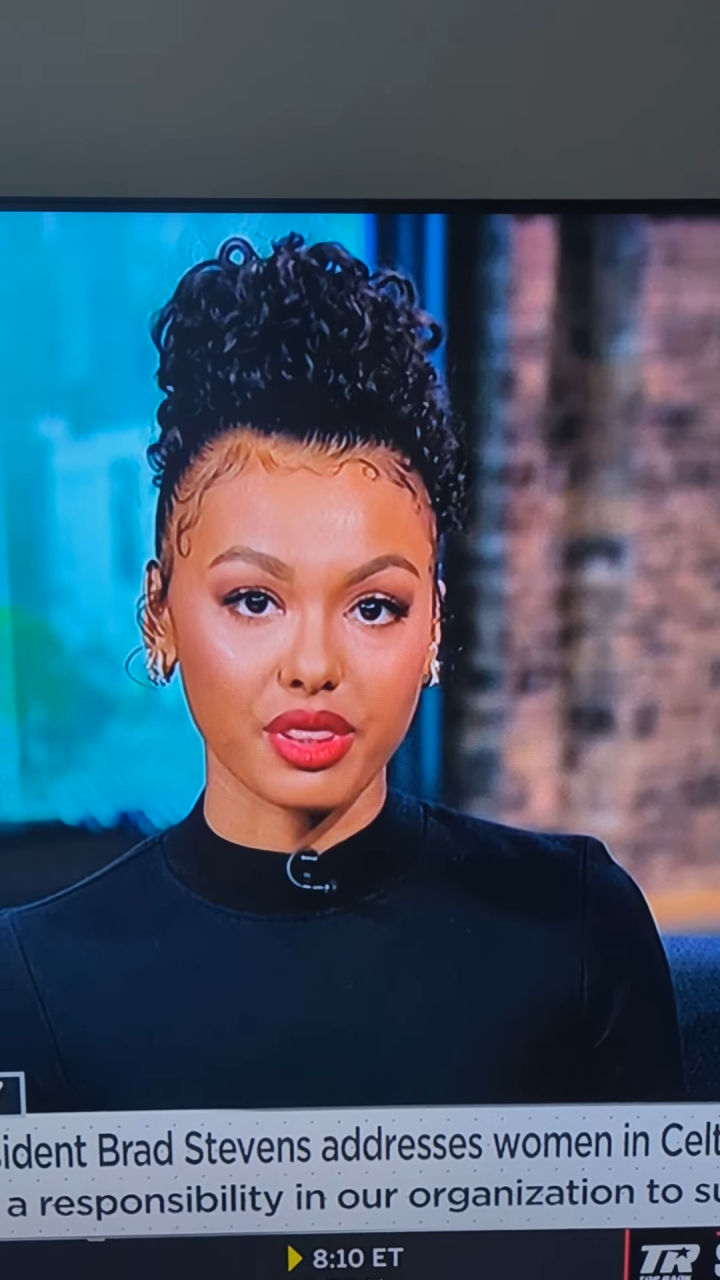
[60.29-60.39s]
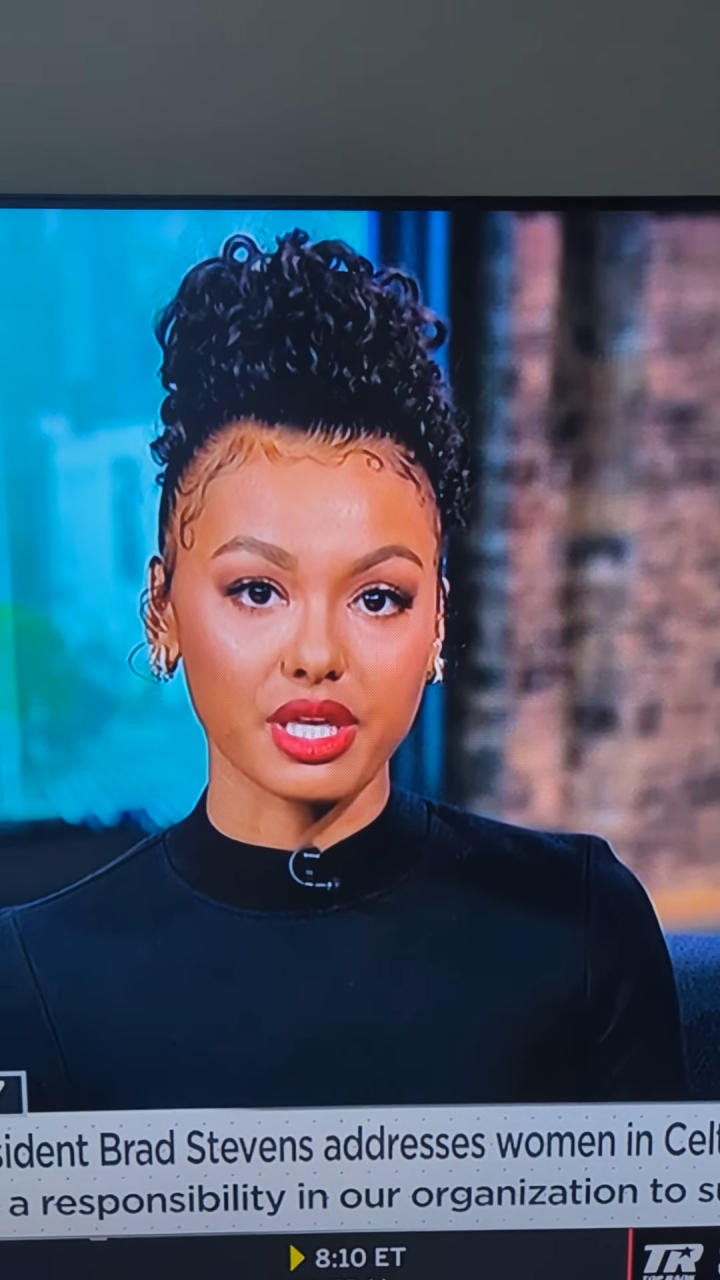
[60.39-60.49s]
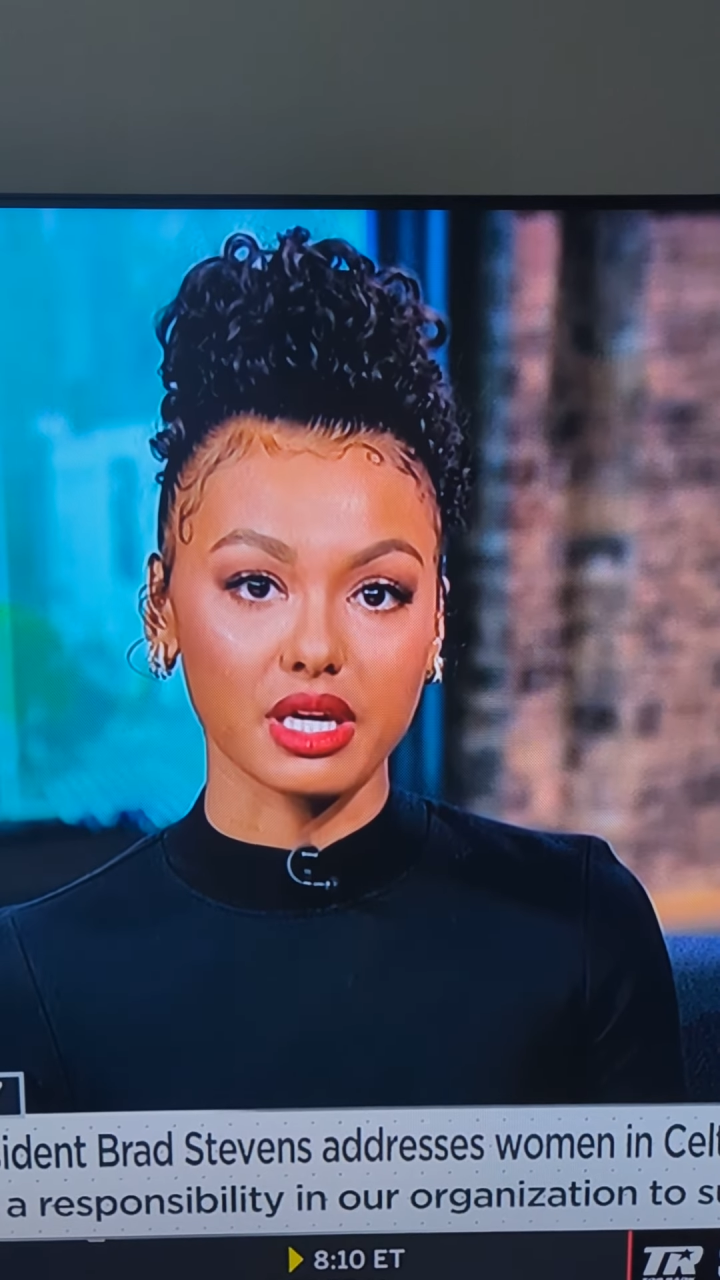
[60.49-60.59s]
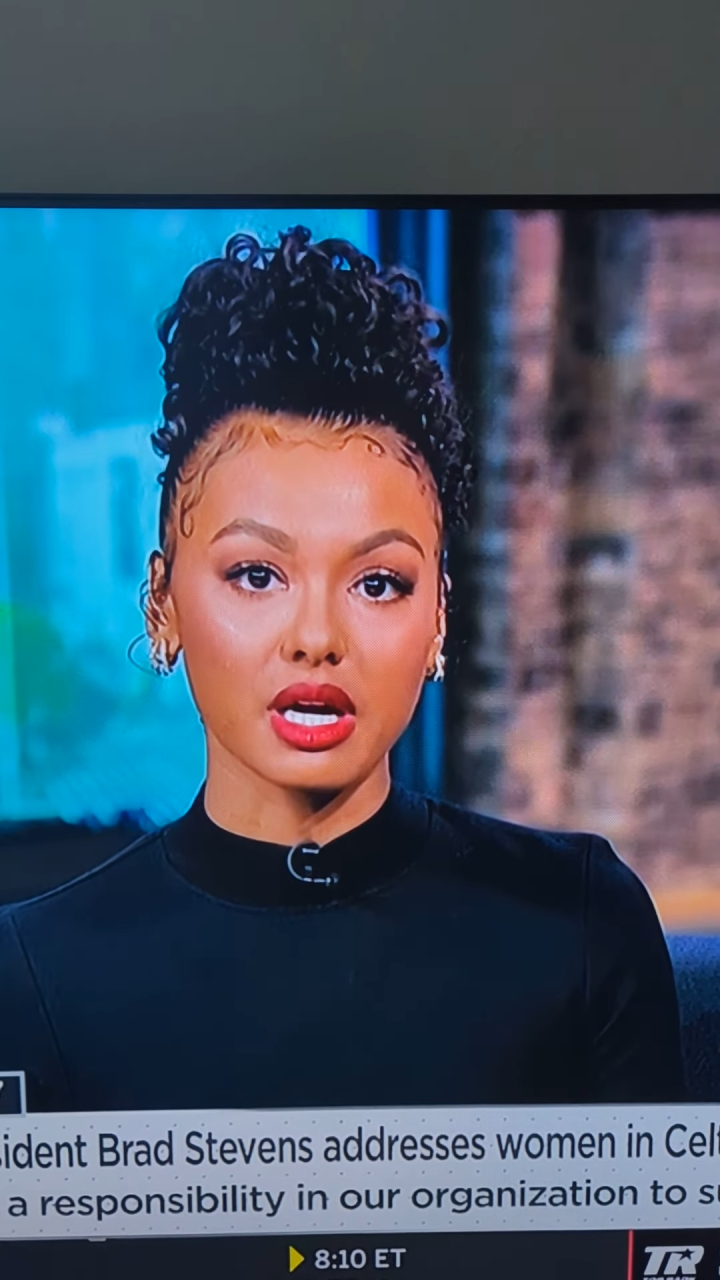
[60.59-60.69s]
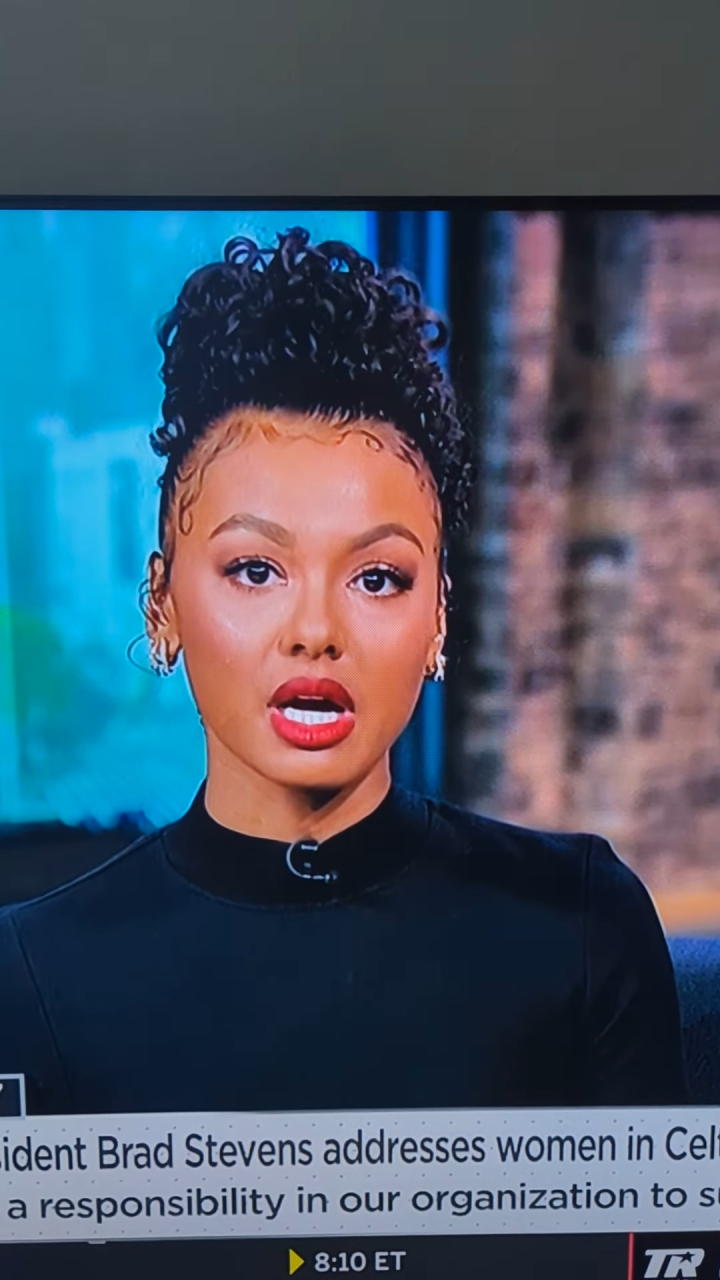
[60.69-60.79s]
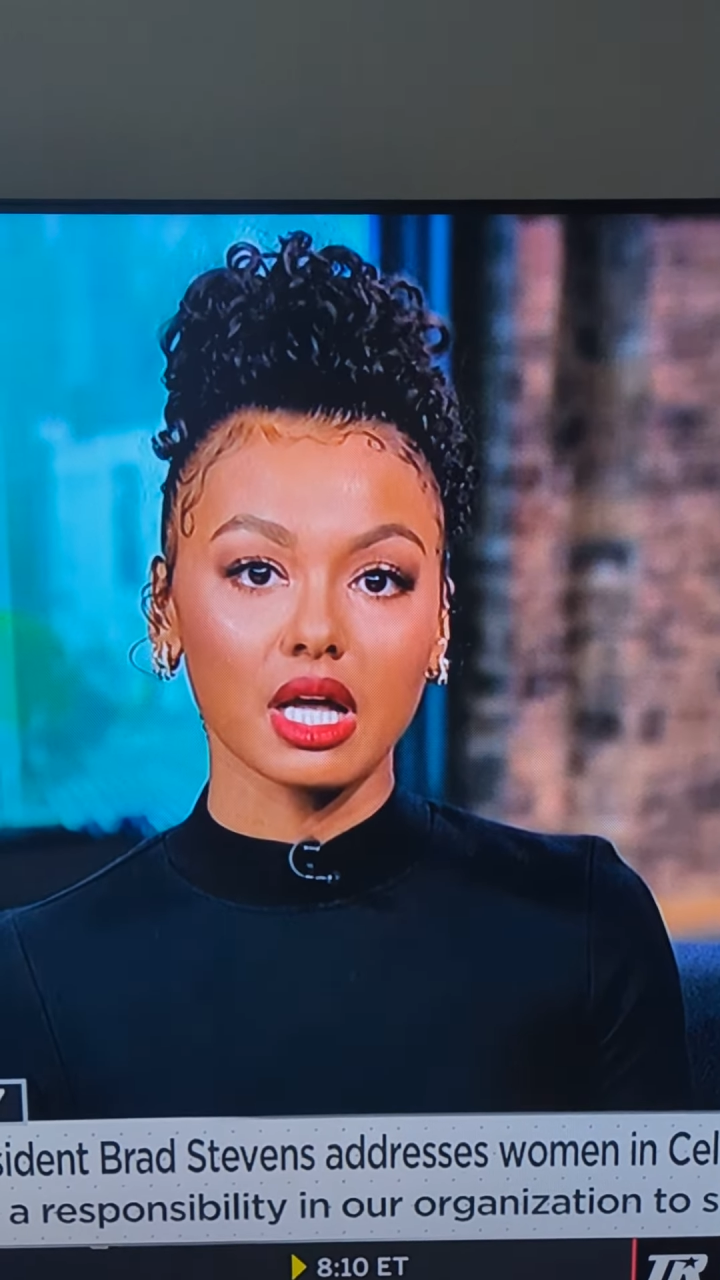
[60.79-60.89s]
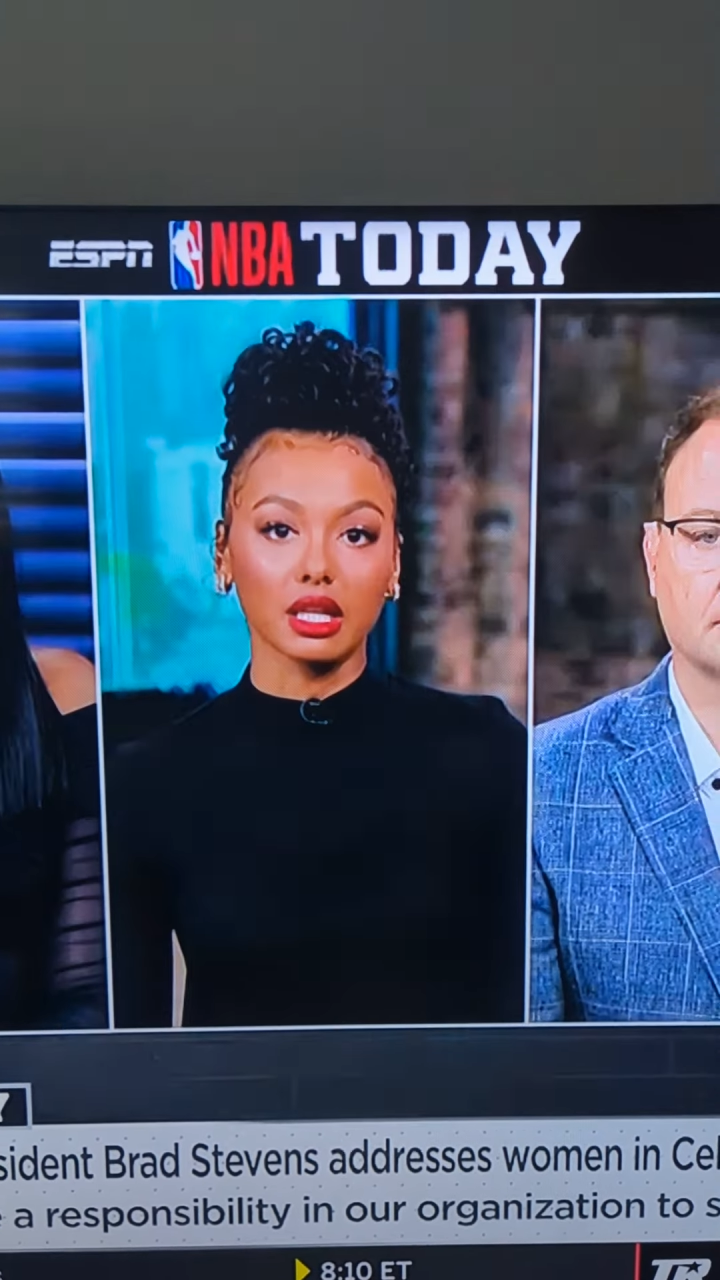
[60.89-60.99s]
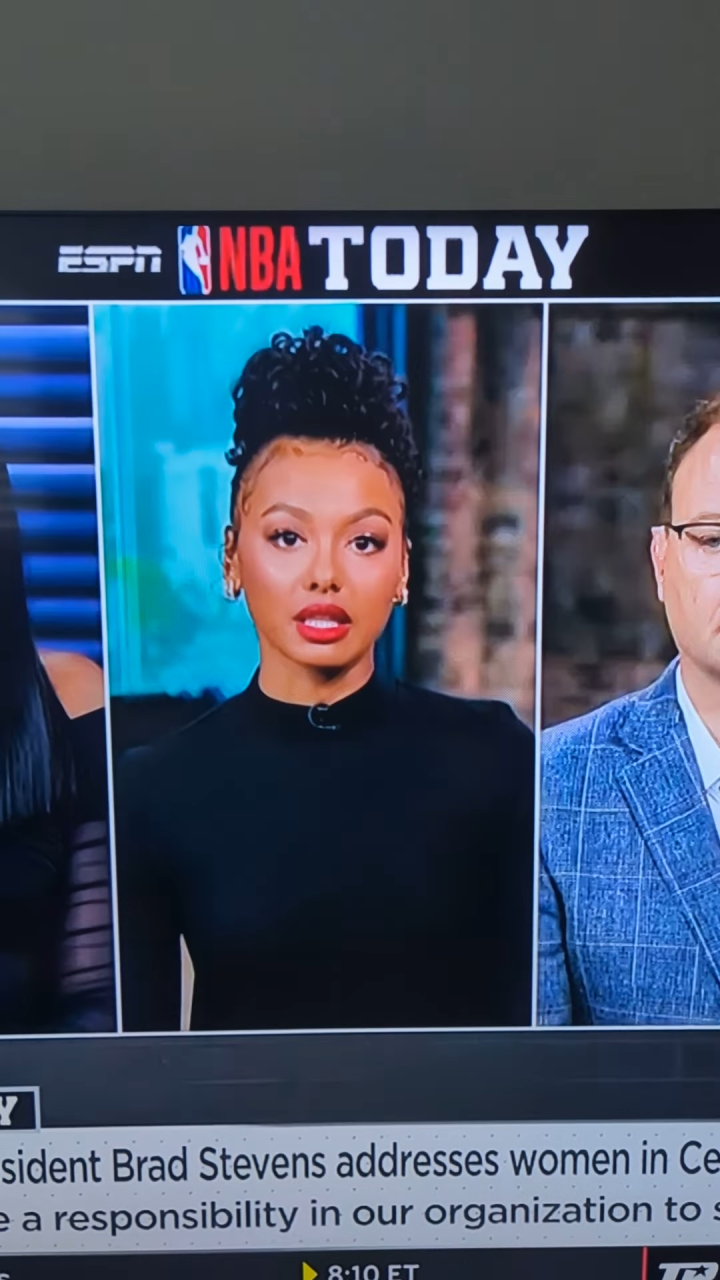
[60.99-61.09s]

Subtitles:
with the